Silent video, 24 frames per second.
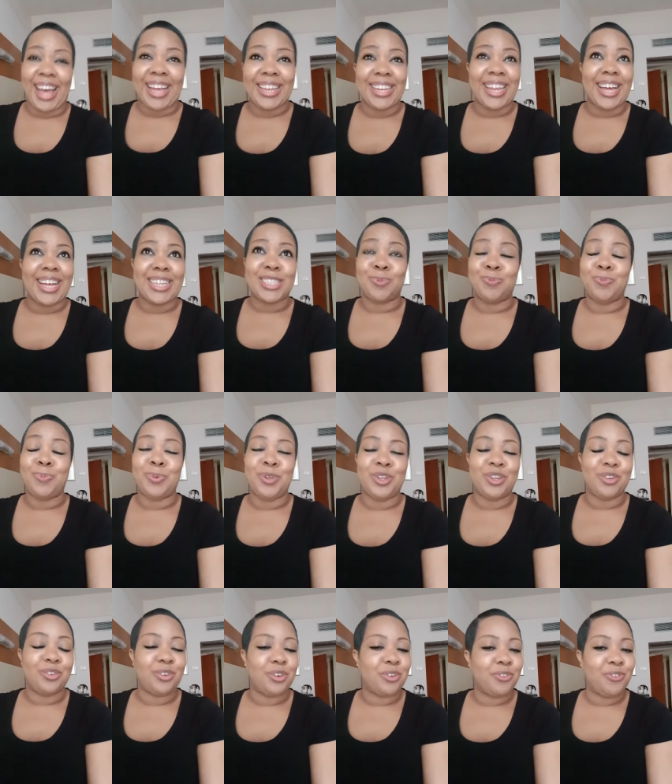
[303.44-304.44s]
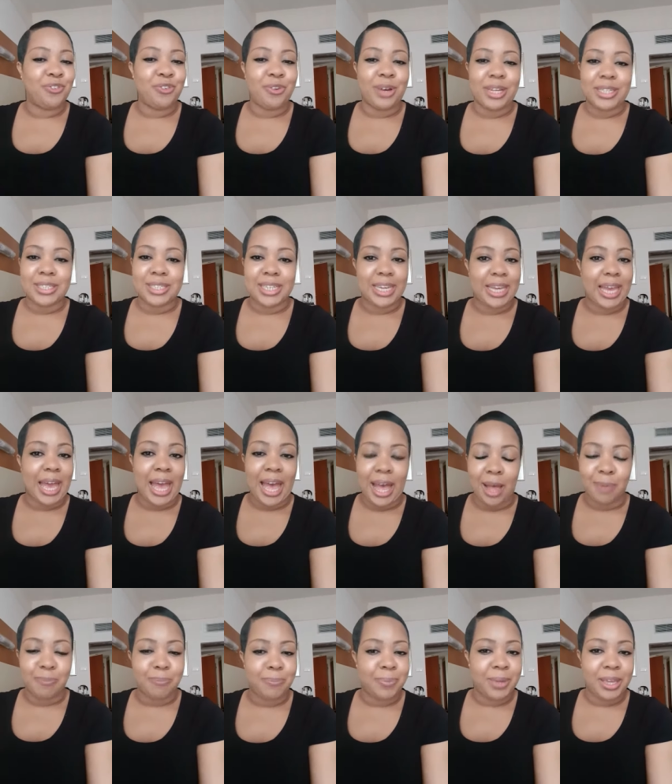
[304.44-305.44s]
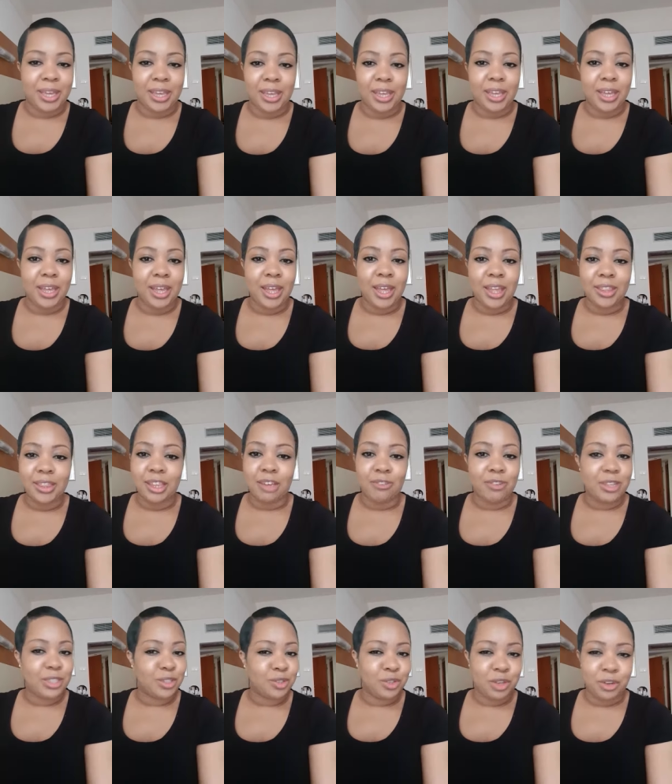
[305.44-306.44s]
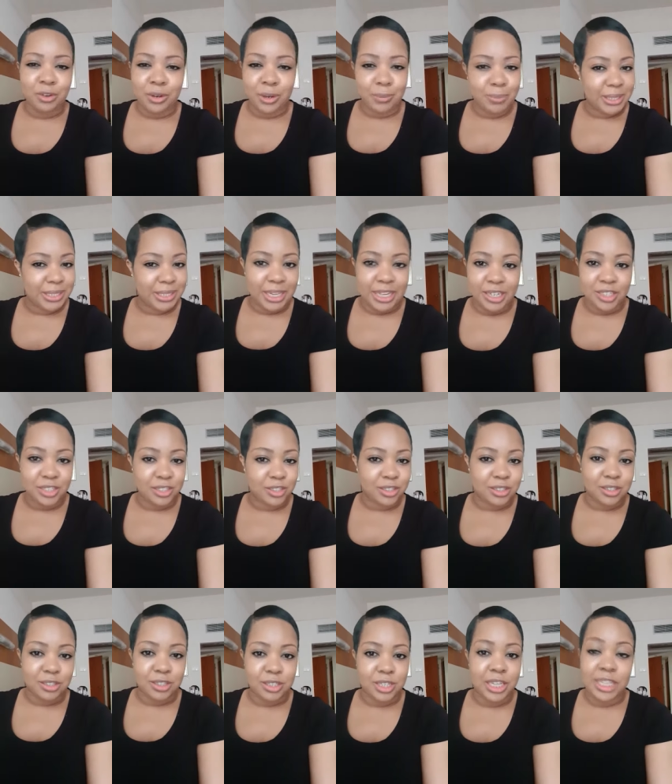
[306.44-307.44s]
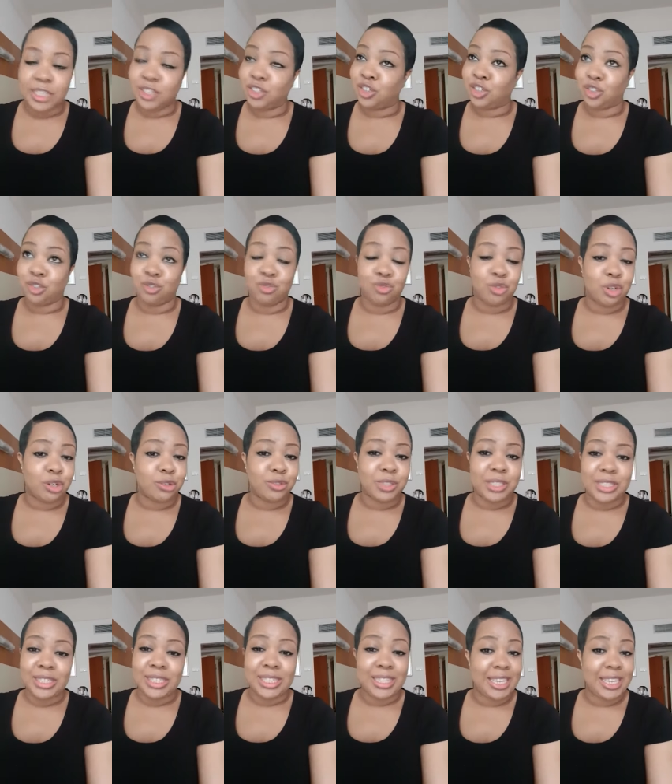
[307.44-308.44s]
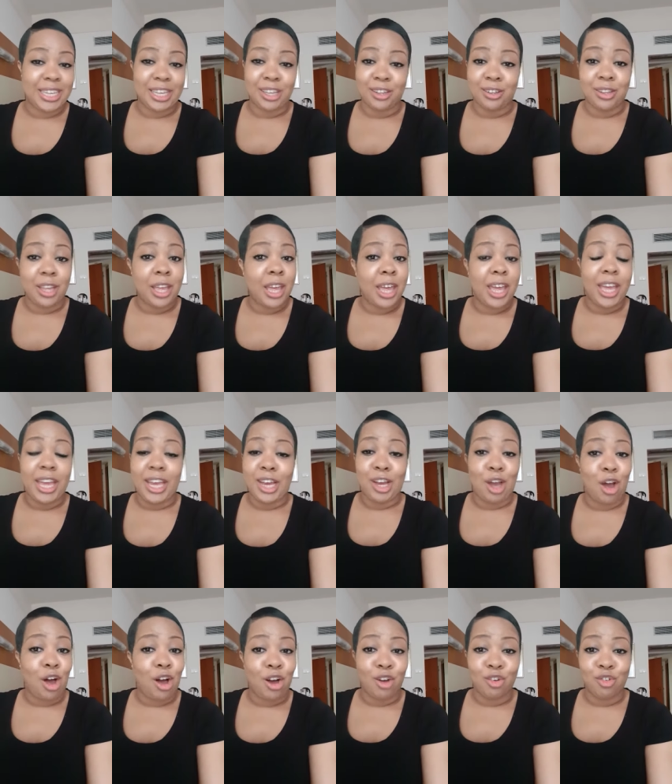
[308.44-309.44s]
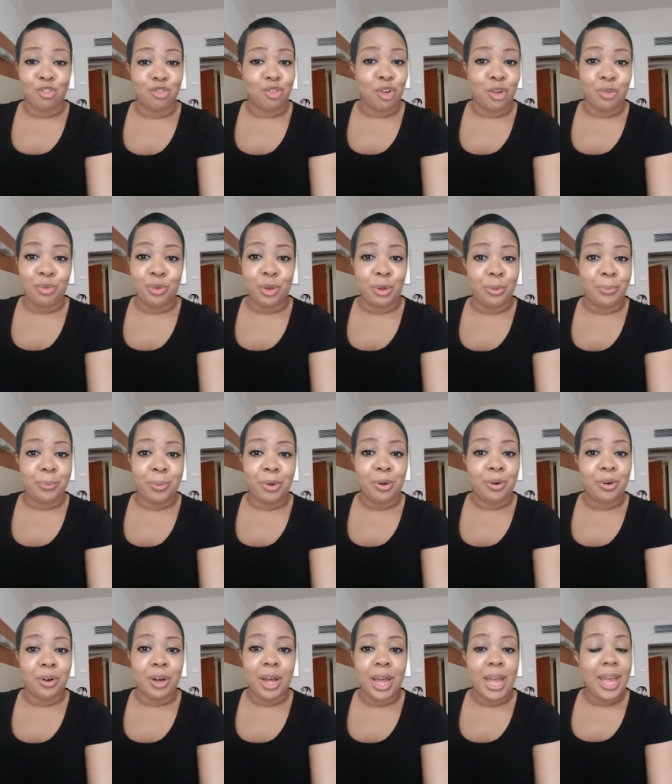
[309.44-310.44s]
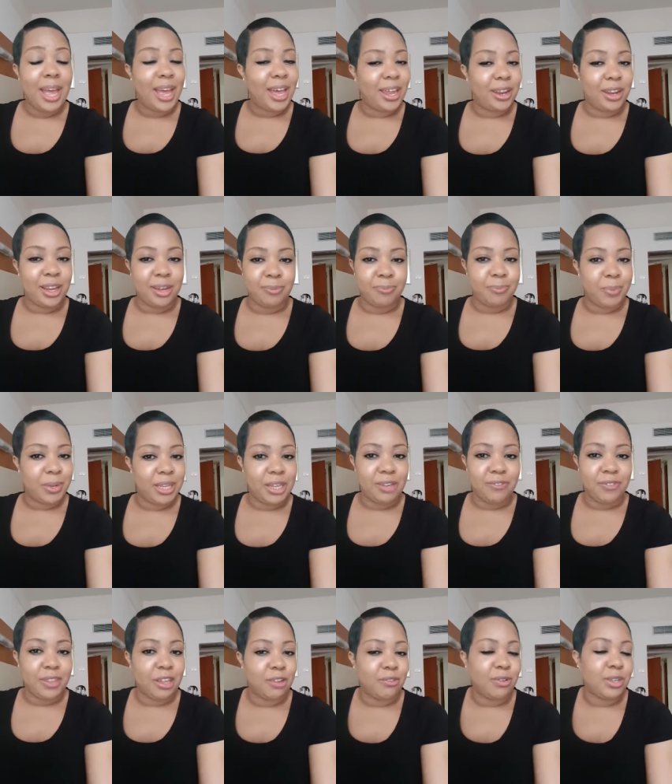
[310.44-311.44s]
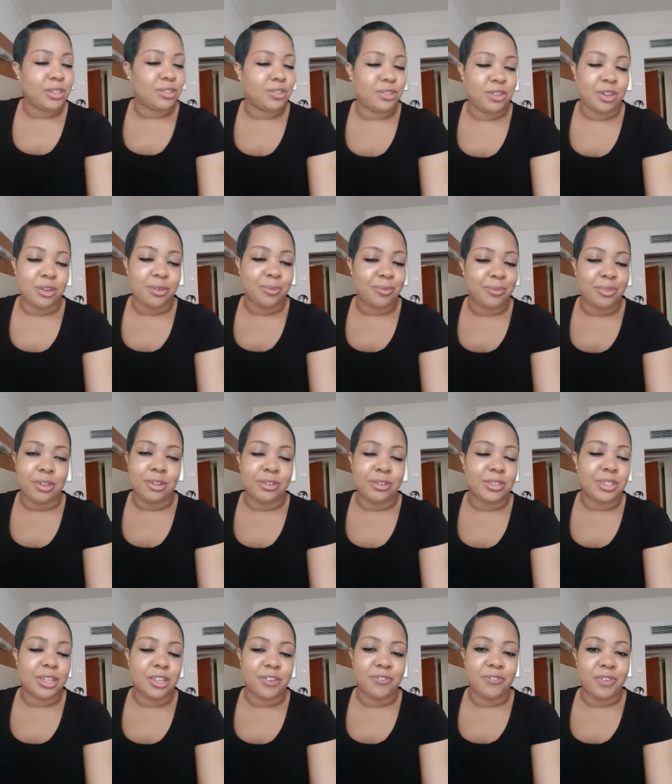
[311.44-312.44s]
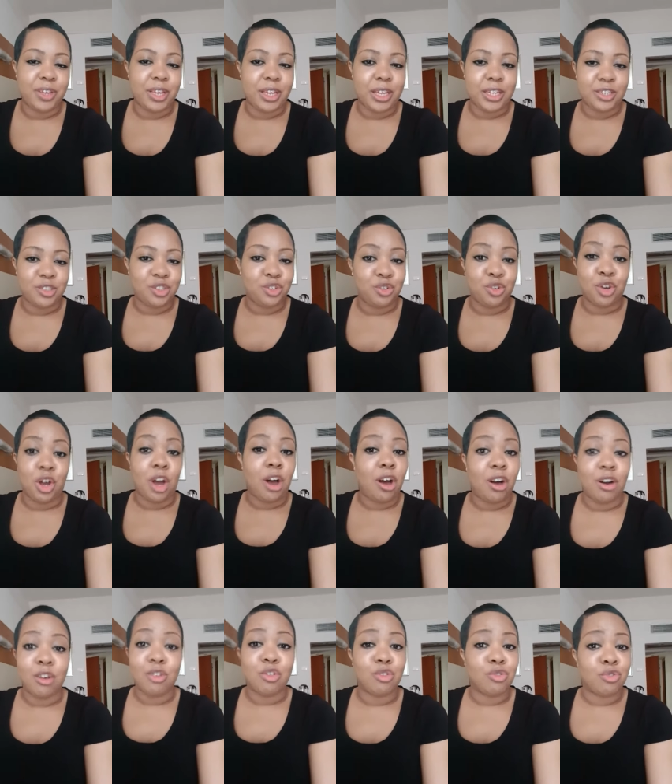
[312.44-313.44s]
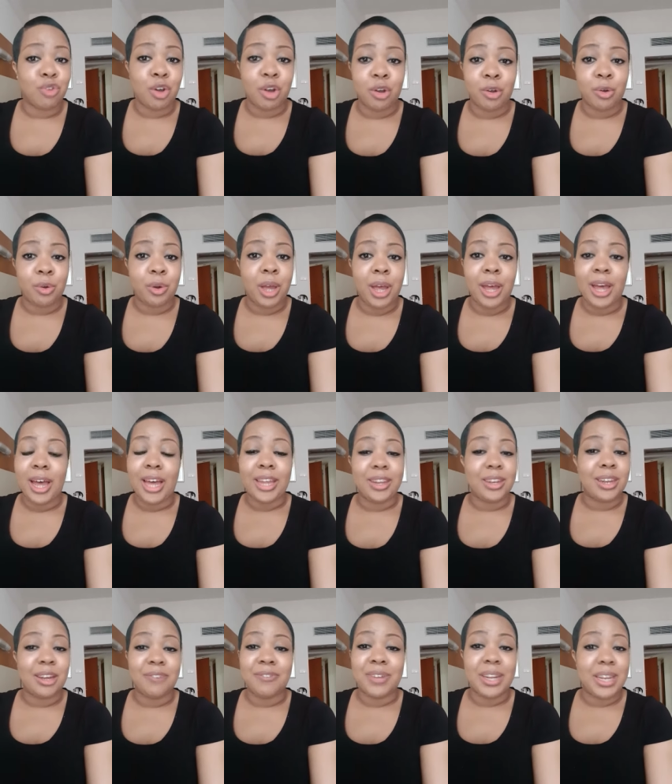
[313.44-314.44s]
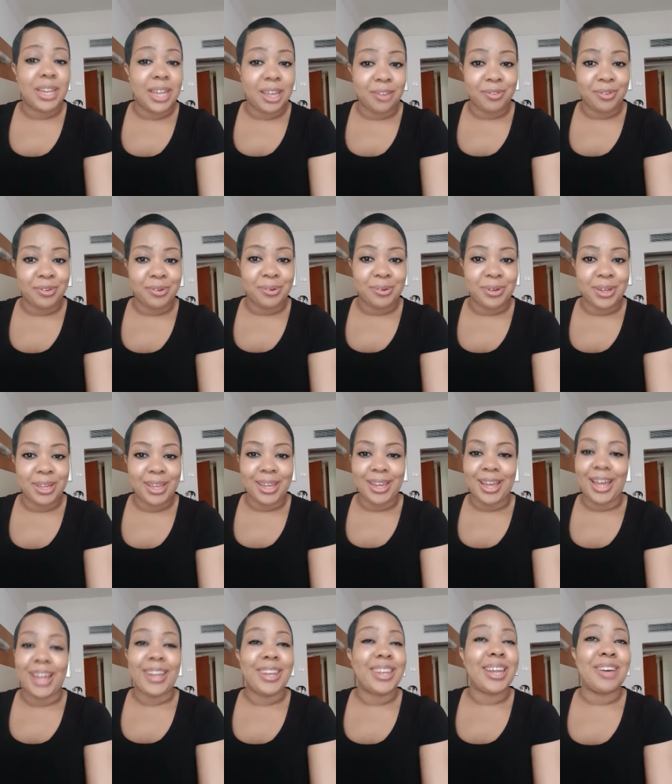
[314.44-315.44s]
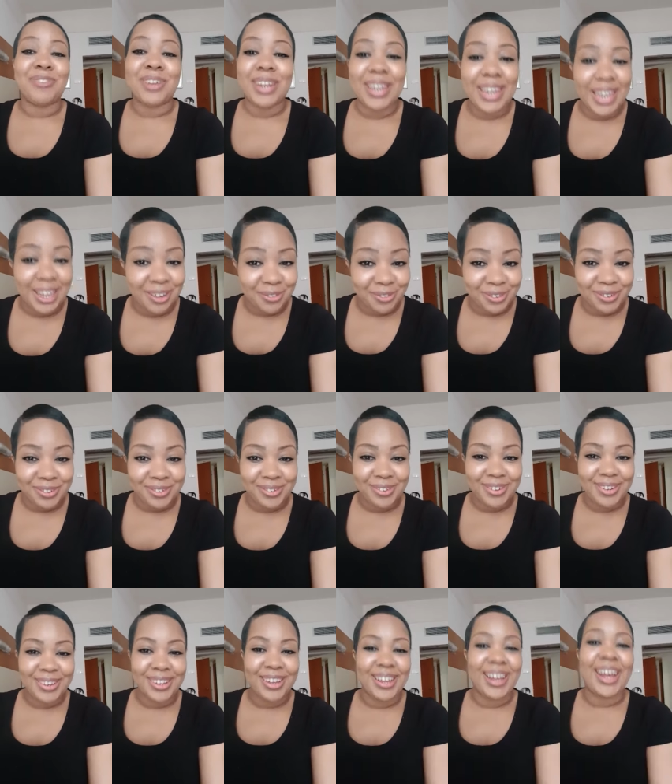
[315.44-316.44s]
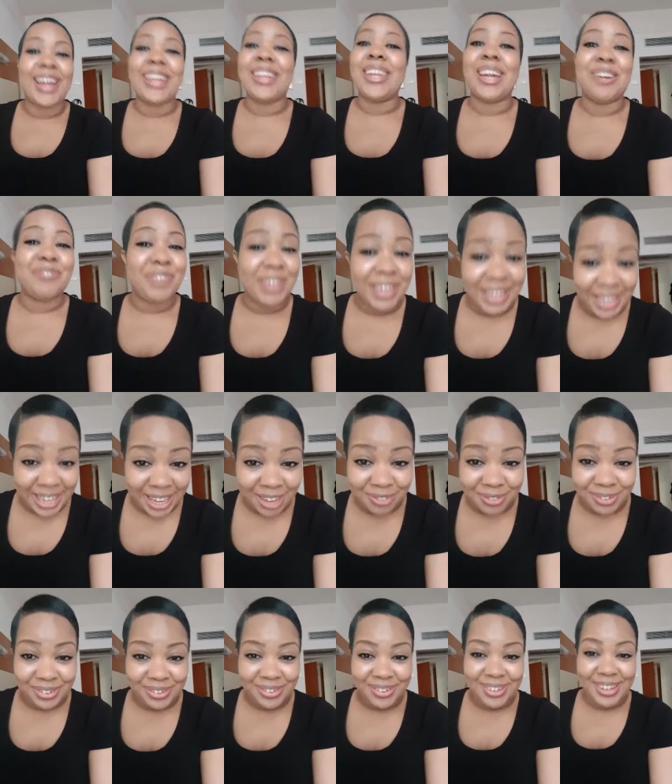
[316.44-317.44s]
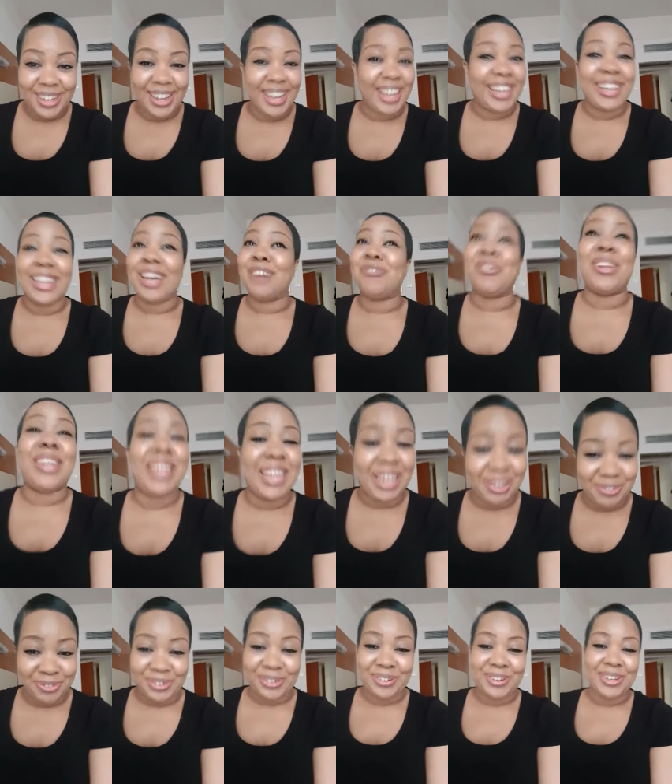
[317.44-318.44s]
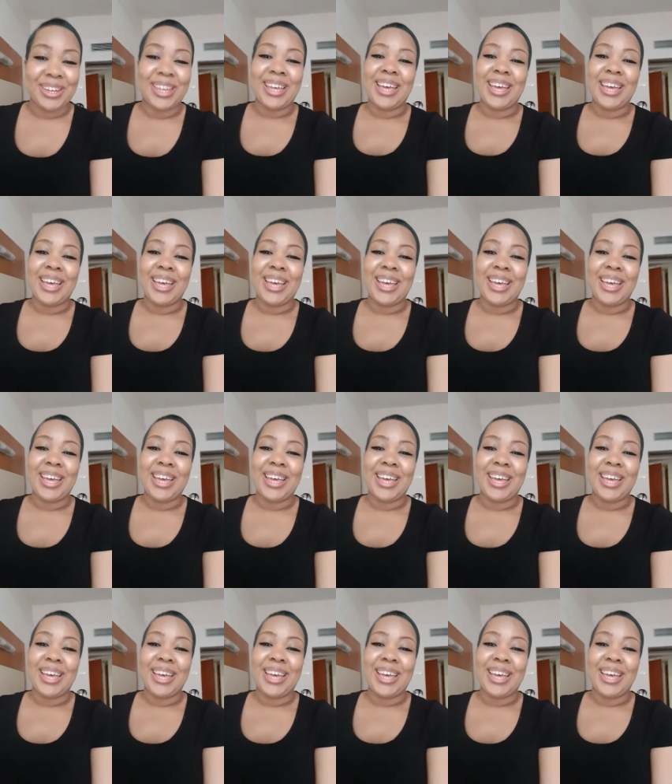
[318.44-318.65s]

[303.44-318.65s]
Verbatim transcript: and as beautiful as it can be there is no limitations it just grows until it can it can't grow no more and i believe there is no no such thing as you can't grow another level another level another level another level